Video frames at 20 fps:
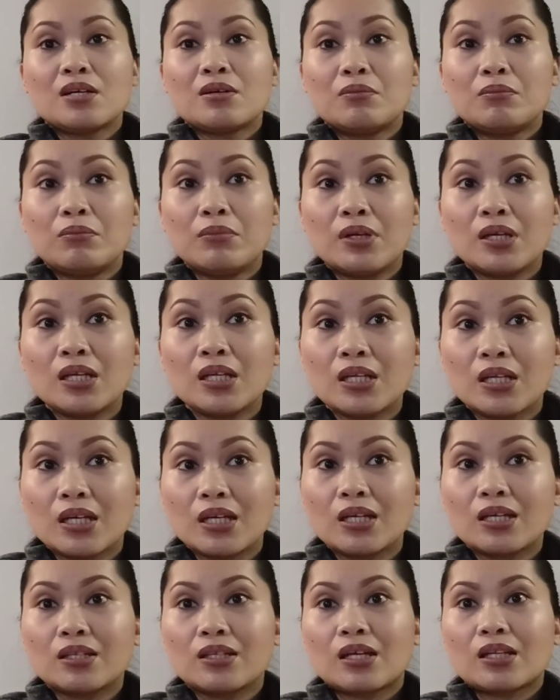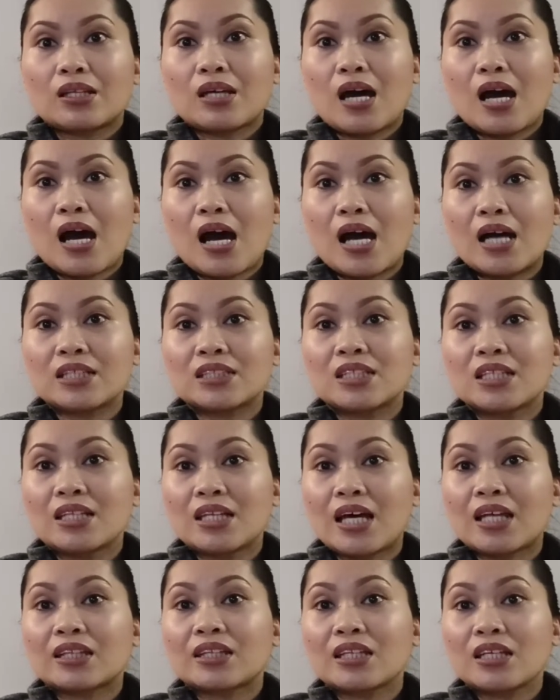meaning that has
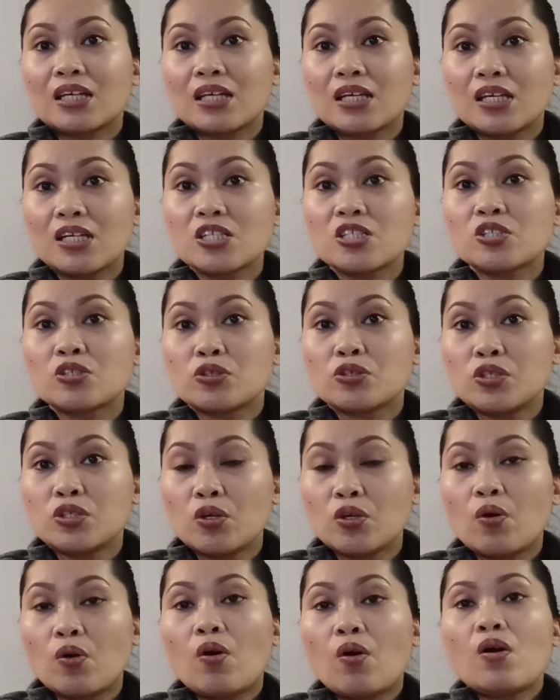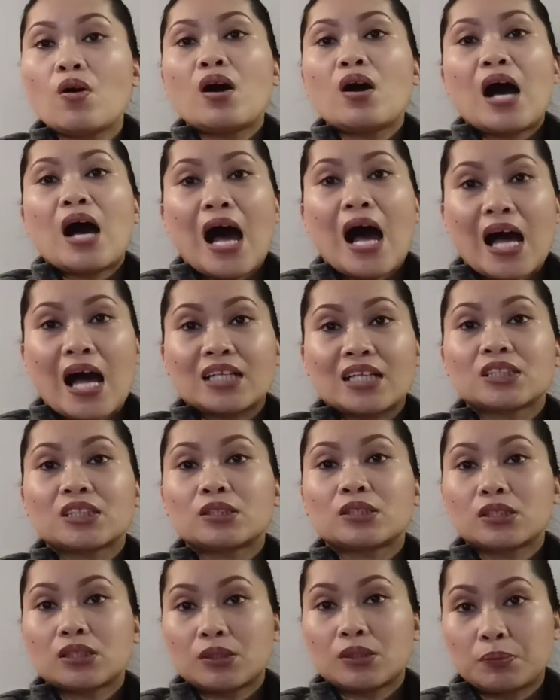not issued you a
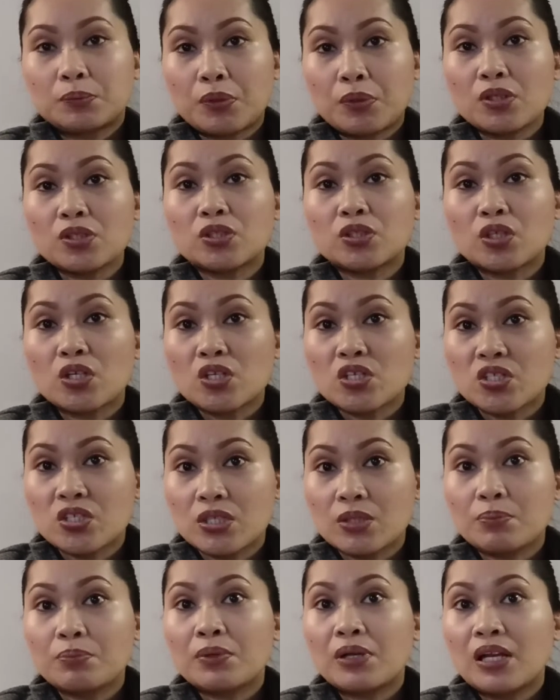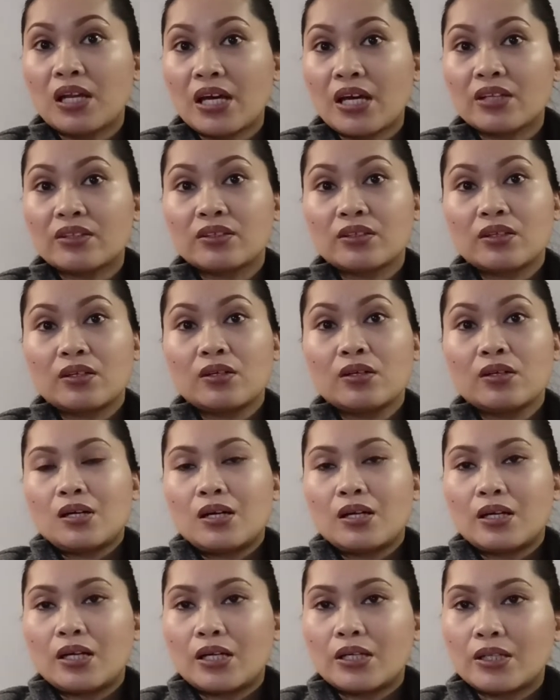sponsorship letter.
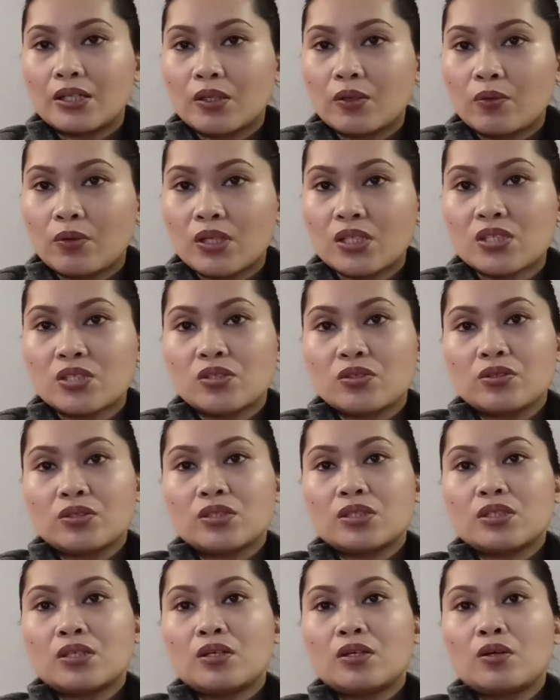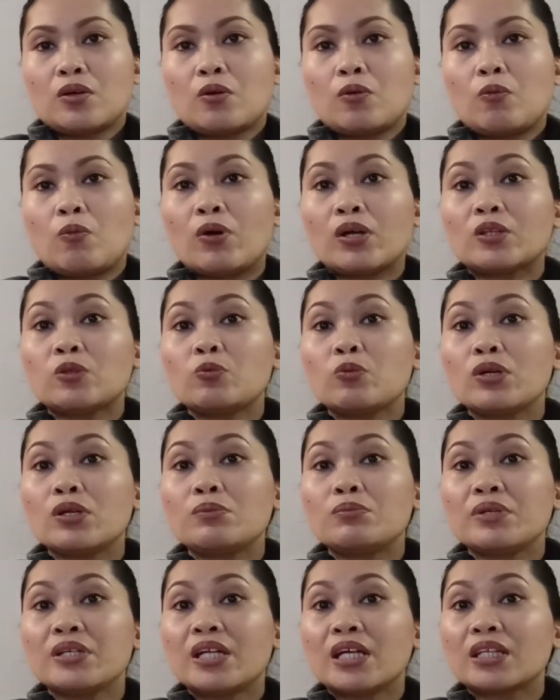Another questions: what will
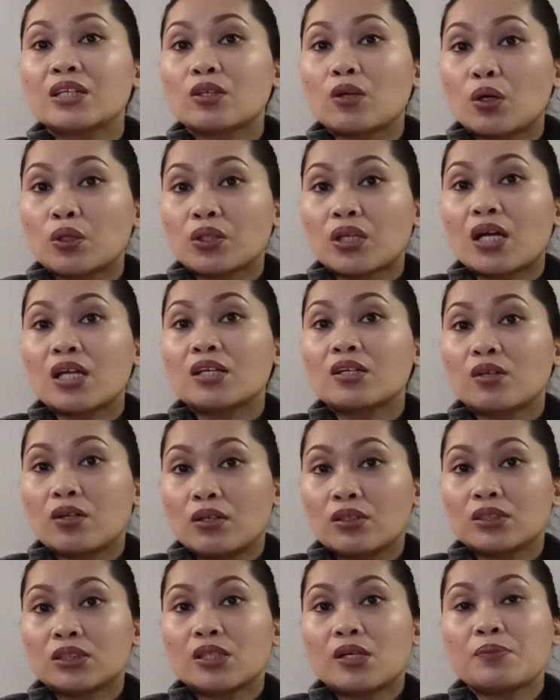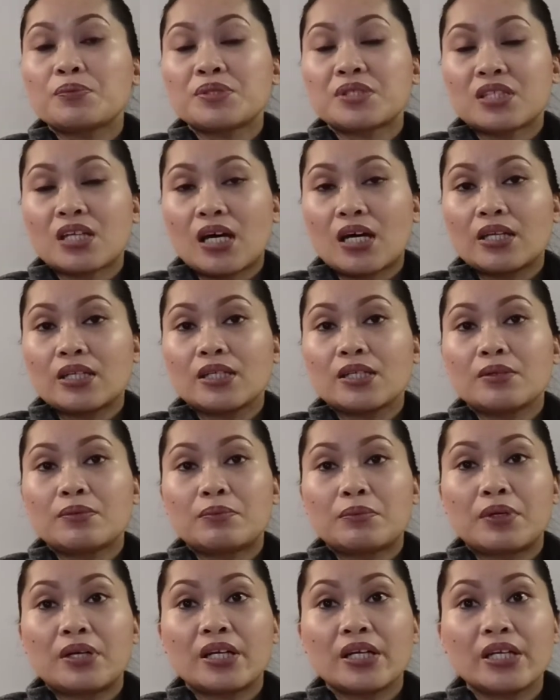be the total cost of study
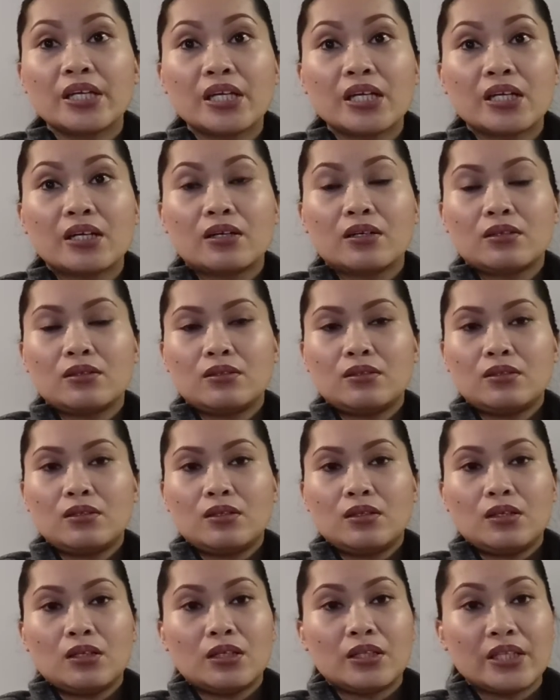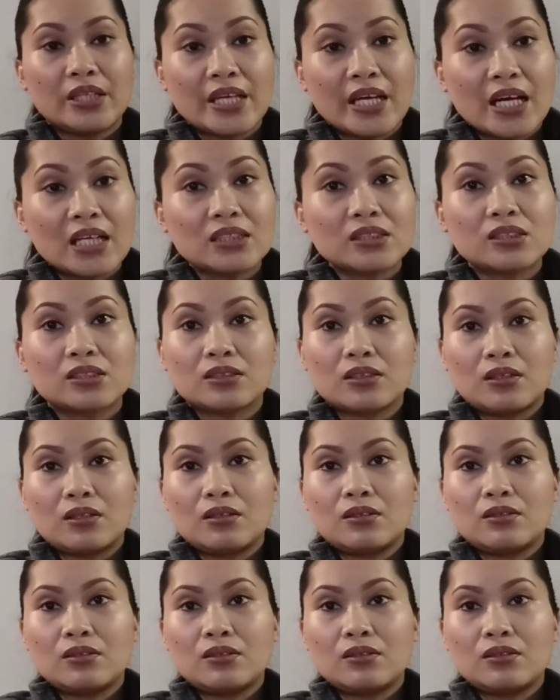per year? The answer: